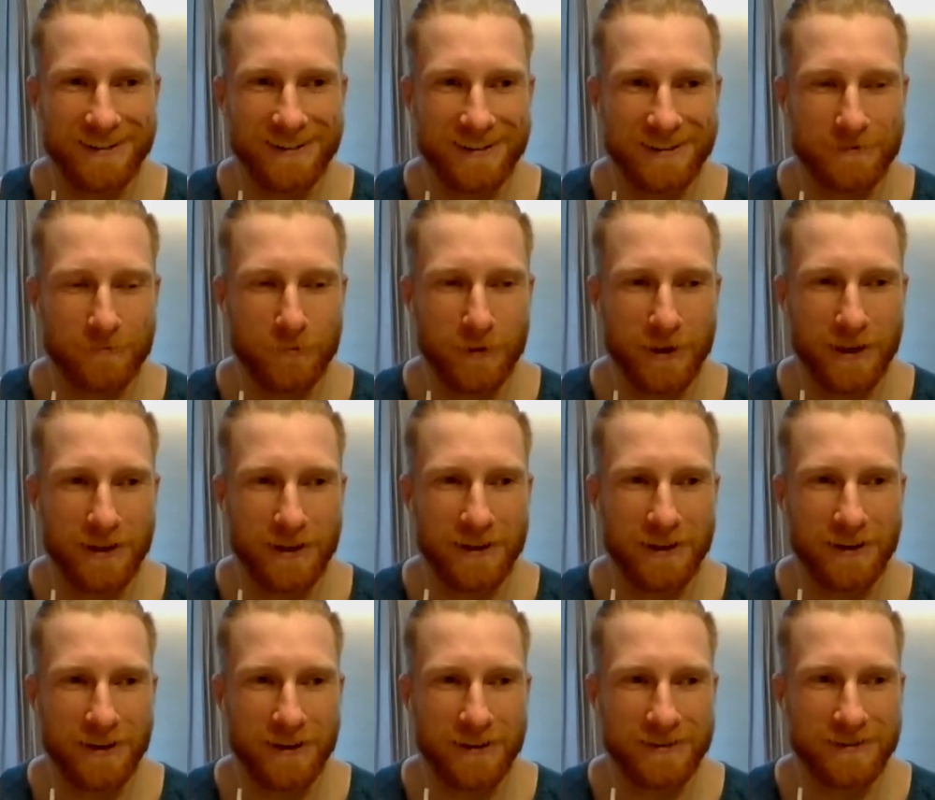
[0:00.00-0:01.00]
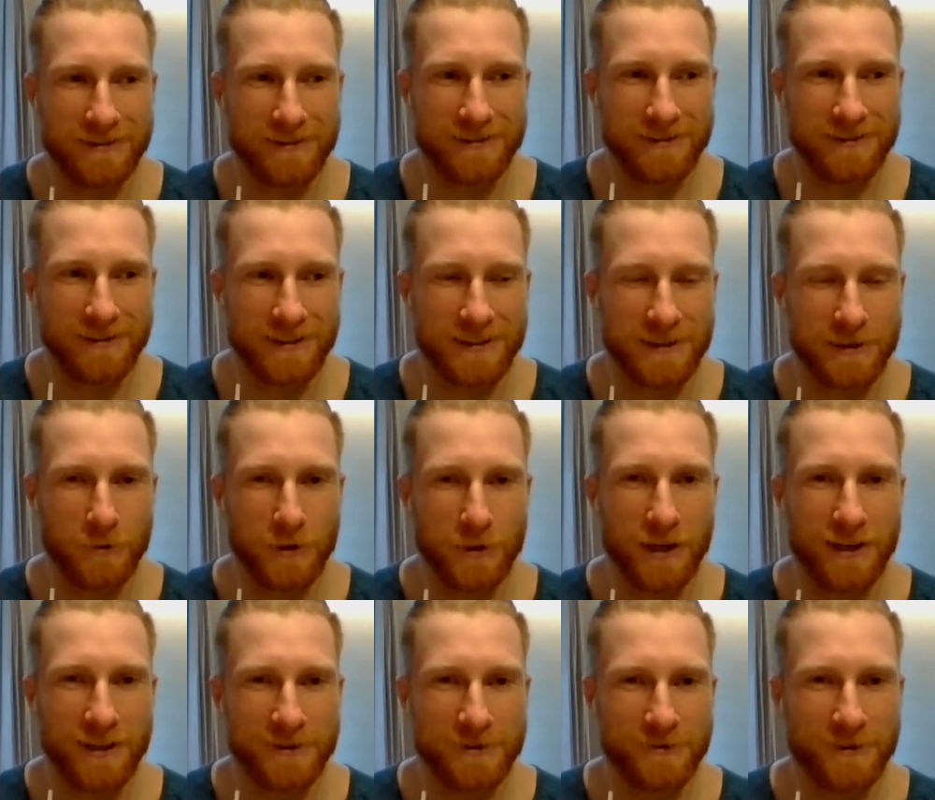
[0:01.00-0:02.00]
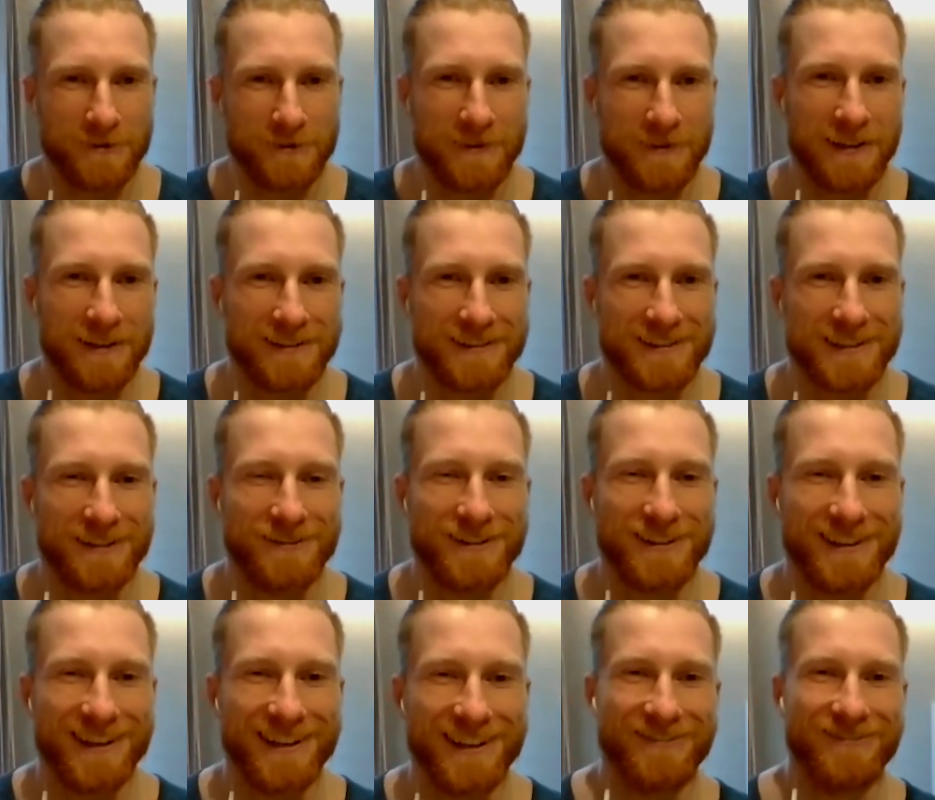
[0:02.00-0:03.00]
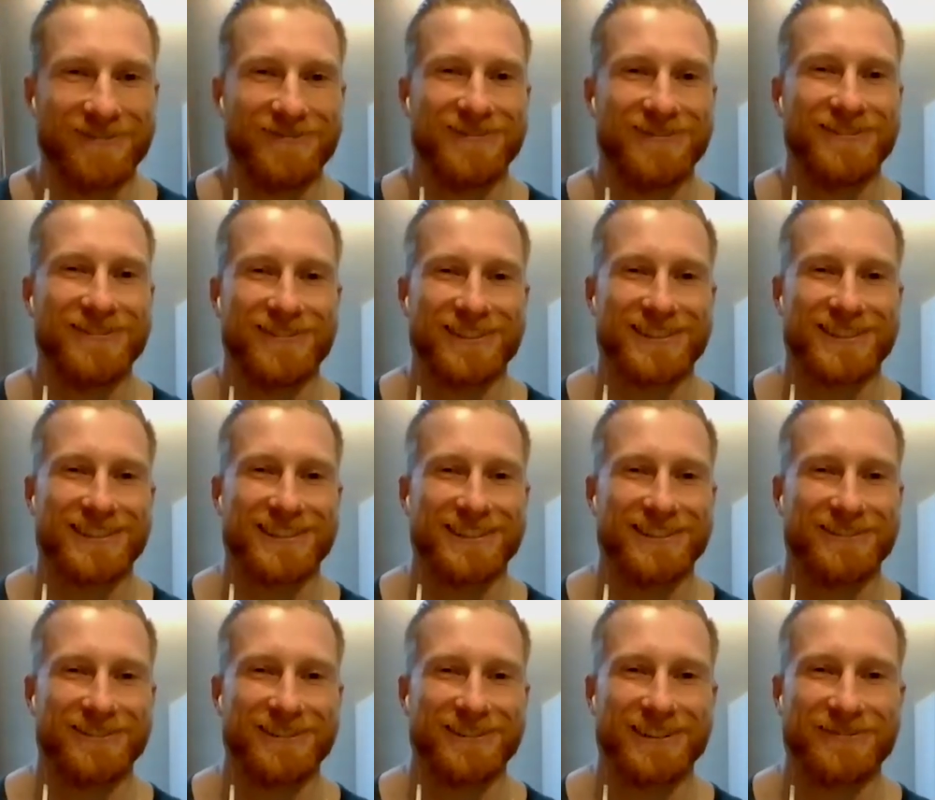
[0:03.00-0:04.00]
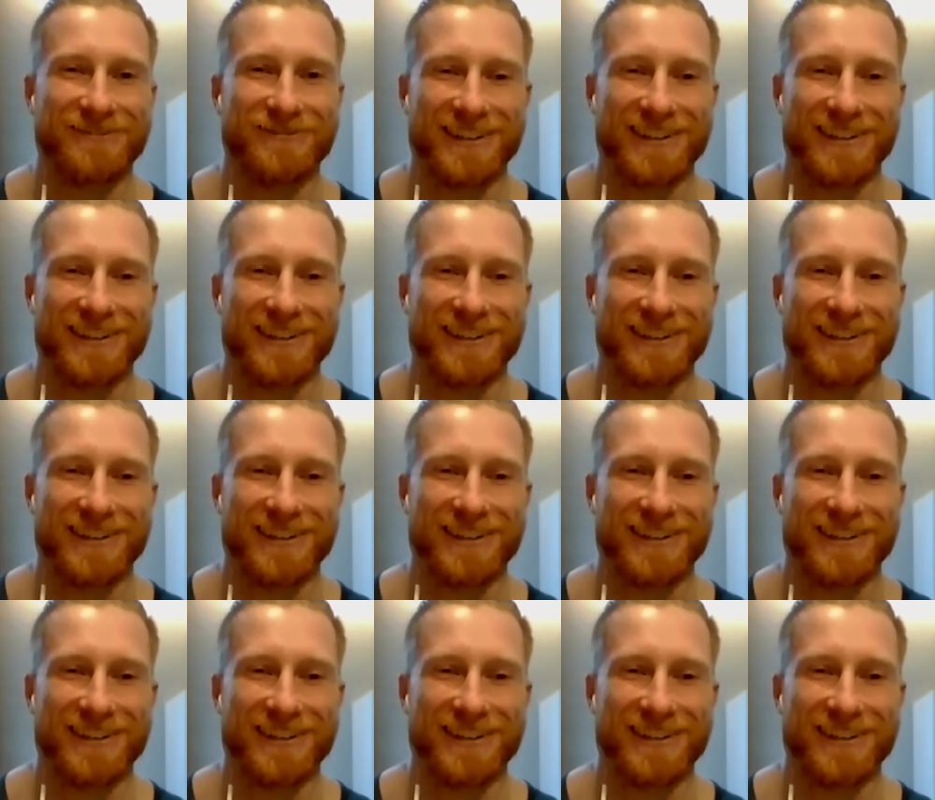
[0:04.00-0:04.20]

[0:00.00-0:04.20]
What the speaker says: it's weird that I still can't talk about some of them, which is annoying.